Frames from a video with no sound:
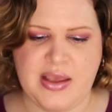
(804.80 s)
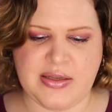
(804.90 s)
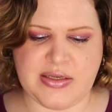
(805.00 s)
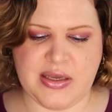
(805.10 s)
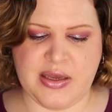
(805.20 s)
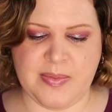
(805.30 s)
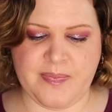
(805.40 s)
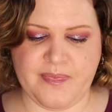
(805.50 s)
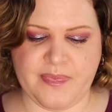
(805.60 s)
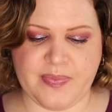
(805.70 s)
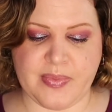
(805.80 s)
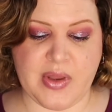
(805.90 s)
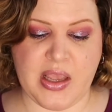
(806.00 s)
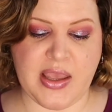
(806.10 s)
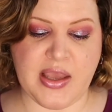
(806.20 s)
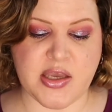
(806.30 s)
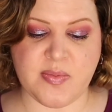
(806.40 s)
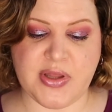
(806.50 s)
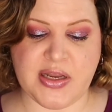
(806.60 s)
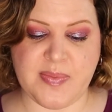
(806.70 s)
and I can't
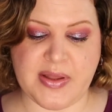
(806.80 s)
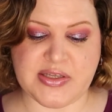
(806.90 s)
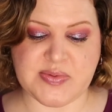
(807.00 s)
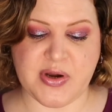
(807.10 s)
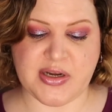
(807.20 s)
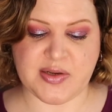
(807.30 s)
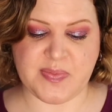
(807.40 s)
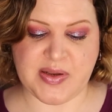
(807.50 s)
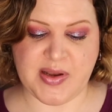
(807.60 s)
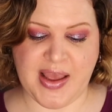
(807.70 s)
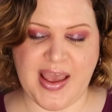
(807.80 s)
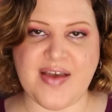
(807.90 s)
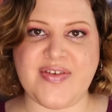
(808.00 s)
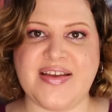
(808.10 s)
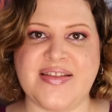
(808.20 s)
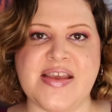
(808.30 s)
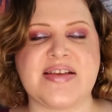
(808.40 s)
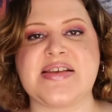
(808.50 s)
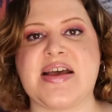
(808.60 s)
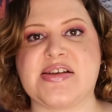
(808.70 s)
complain about this product, but I have it in the
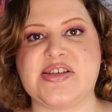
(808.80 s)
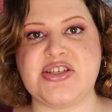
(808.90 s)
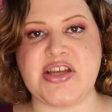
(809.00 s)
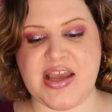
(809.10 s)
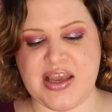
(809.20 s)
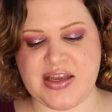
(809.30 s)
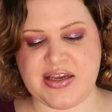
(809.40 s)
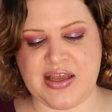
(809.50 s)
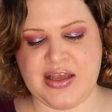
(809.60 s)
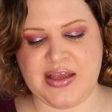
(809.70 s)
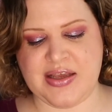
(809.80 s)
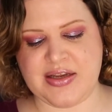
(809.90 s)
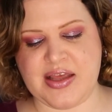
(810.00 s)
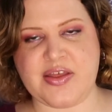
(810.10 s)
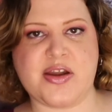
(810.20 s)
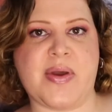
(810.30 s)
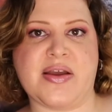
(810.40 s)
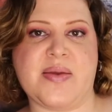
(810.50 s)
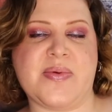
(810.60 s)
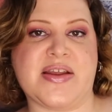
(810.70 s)
exact shade, and I thought
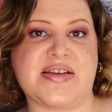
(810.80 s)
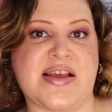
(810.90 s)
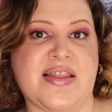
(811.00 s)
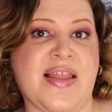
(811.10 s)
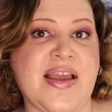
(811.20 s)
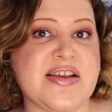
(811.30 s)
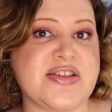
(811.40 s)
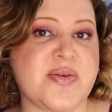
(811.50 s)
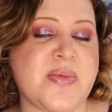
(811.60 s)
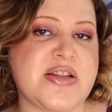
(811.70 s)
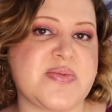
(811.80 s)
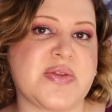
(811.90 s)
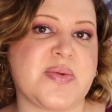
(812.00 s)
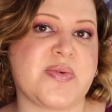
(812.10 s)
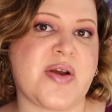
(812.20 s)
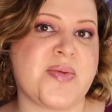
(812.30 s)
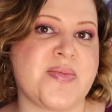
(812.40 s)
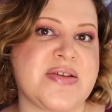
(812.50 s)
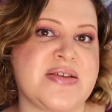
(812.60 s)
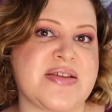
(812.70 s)
about keeping it because I like it so much, but the
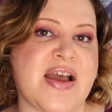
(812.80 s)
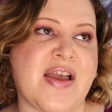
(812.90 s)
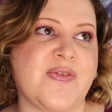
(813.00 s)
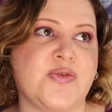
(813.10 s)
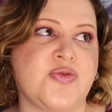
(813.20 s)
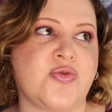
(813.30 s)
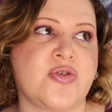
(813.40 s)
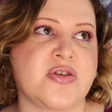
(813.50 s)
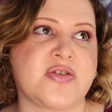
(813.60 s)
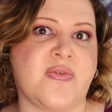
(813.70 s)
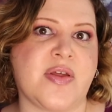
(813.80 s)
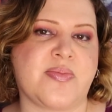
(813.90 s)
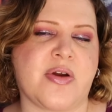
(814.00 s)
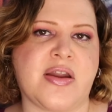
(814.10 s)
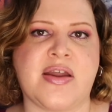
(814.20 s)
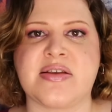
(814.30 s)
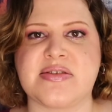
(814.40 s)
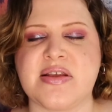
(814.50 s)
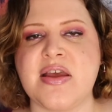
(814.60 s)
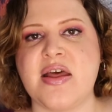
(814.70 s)
problem is I have drawers of lip
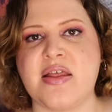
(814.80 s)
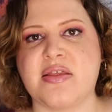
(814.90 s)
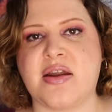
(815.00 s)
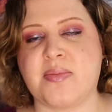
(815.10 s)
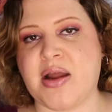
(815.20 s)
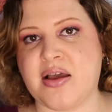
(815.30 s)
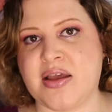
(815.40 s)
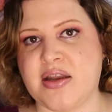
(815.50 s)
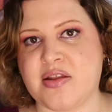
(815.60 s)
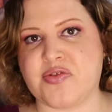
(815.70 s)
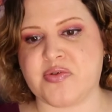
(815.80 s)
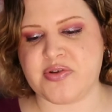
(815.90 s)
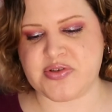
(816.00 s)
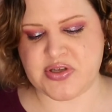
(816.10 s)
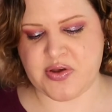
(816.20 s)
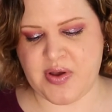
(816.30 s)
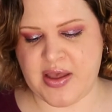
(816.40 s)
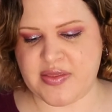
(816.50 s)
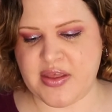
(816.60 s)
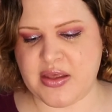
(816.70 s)
products that I'm not getting through, so
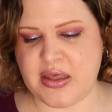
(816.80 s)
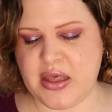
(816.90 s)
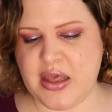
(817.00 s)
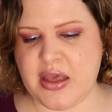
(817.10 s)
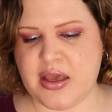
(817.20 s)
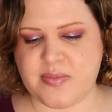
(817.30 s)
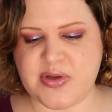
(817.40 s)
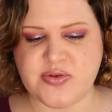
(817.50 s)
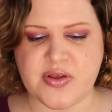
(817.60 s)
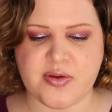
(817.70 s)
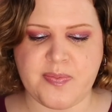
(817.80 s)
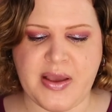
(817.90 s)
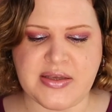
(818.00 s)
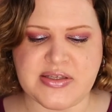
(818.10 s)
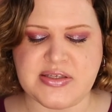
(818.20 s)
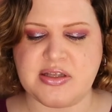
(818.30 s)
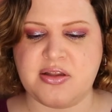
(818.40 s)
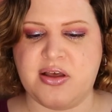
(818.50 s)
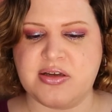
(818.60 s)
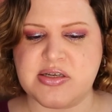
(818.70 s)
I think I'd much rather pass this
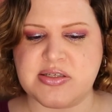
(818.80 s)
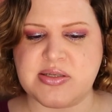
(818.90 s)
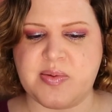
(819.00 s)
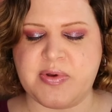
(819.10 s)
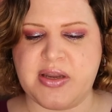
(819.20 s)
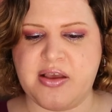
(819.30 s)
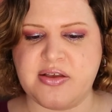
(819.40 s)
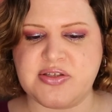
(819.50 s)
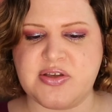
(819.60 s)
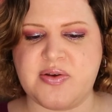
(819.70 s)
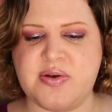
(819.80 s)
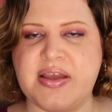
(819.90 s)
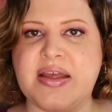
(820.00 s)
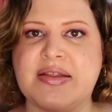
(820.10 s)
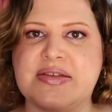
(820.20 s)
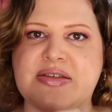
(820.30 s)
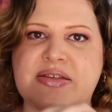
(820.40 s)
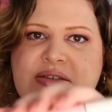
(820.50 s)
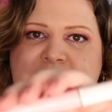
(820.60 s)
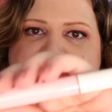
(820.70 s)
along to someone else. So again, this
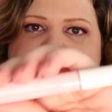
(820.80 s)
is